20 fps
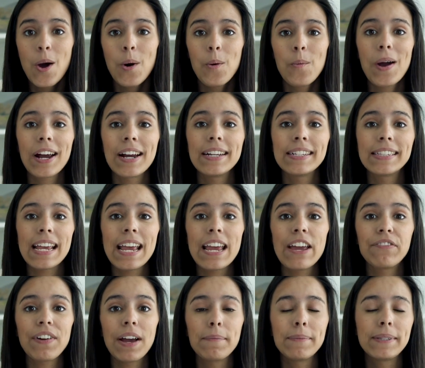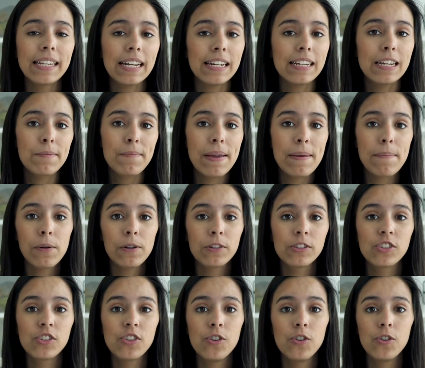Whereas if I'm sending people
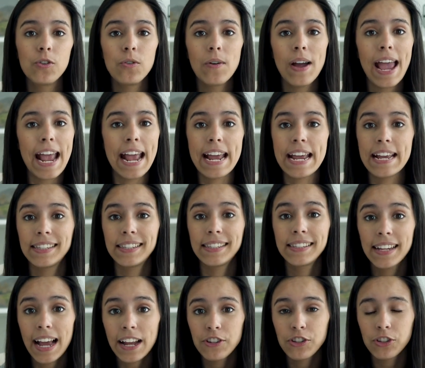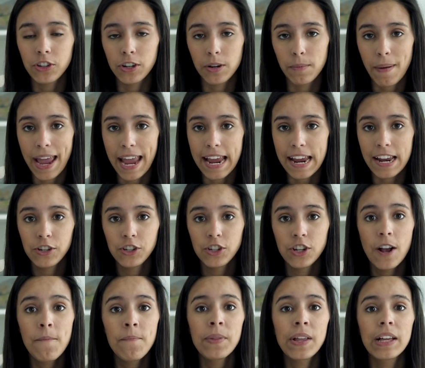to a scheduler page,
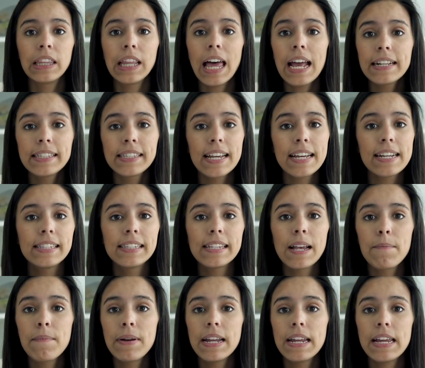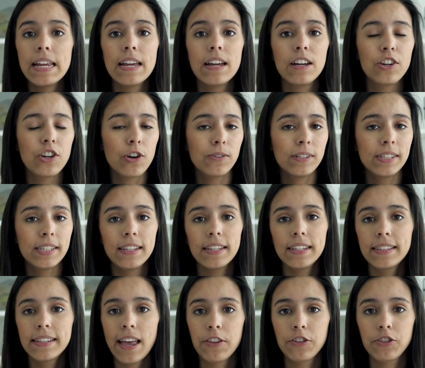let's say somebody goes to
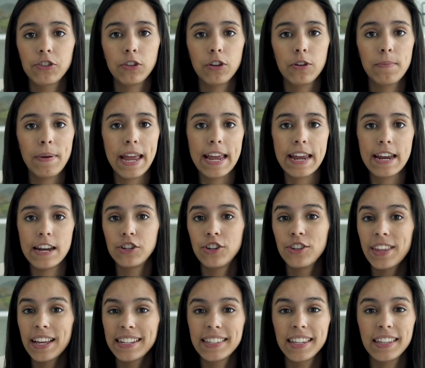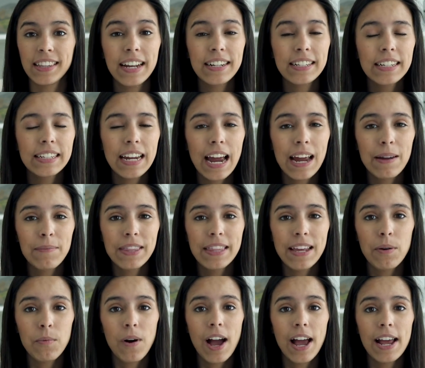the scheduler page, they select a time
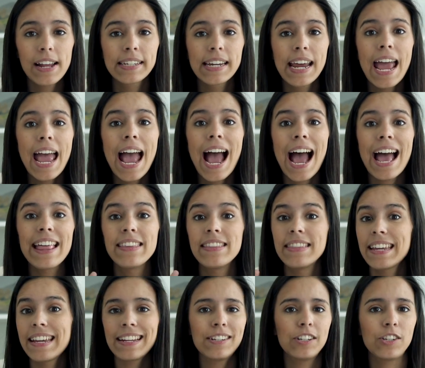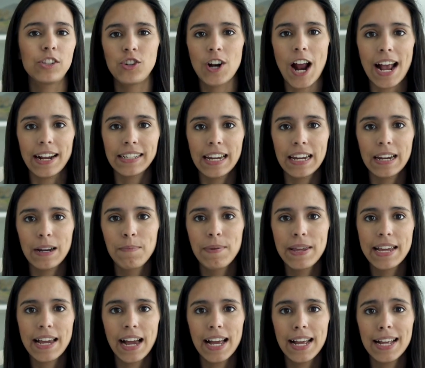they want, and then they get distracted
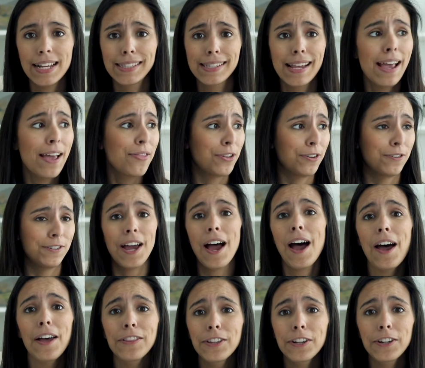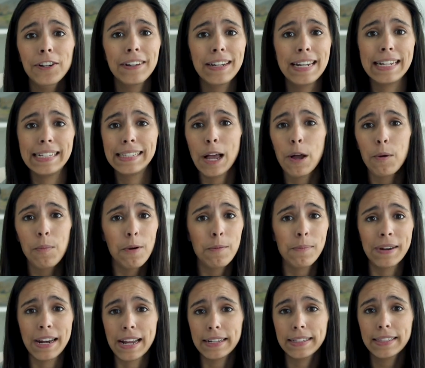because their toddler needs help
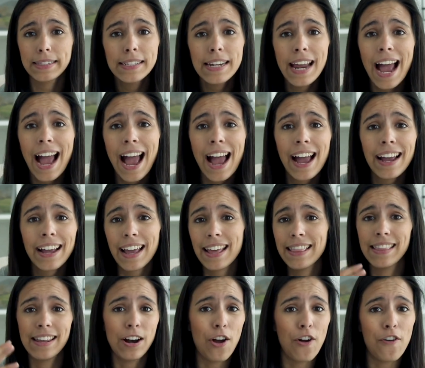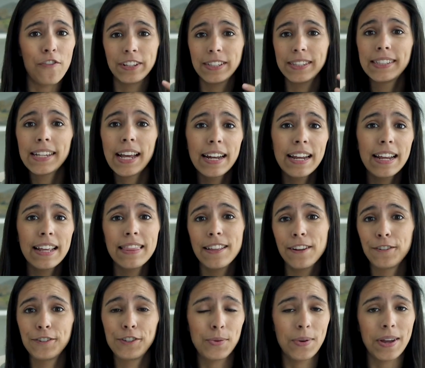opening a snack, and then all of a sudden
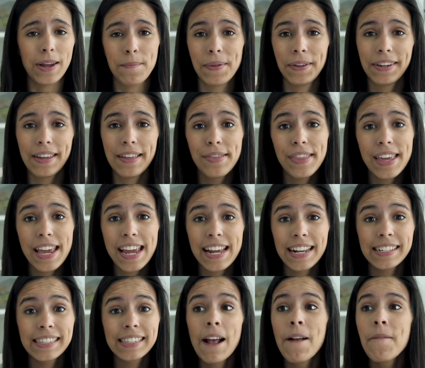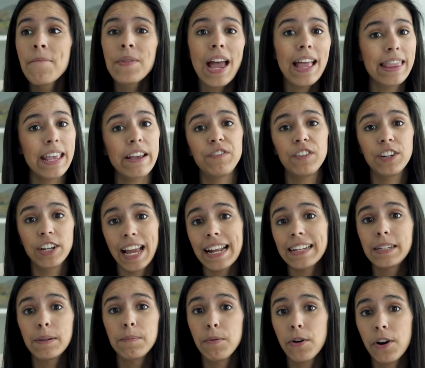they're doing a million things and they
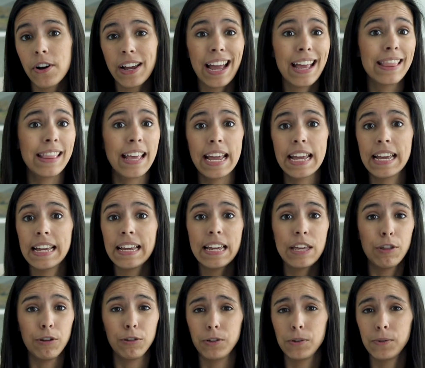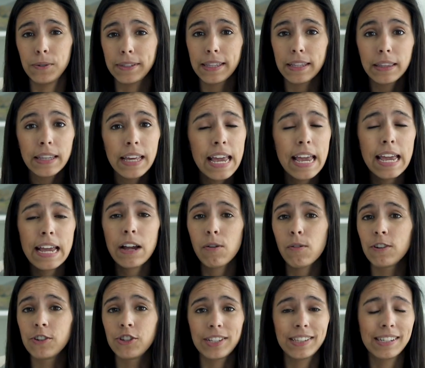forget to book and they either lose the link
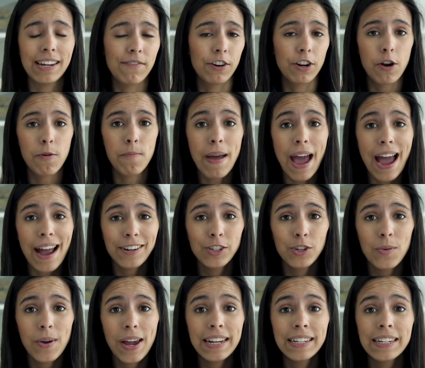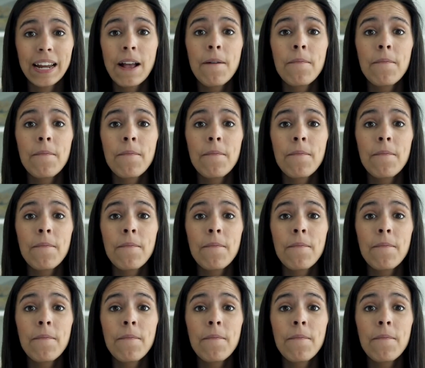or just never go back to it.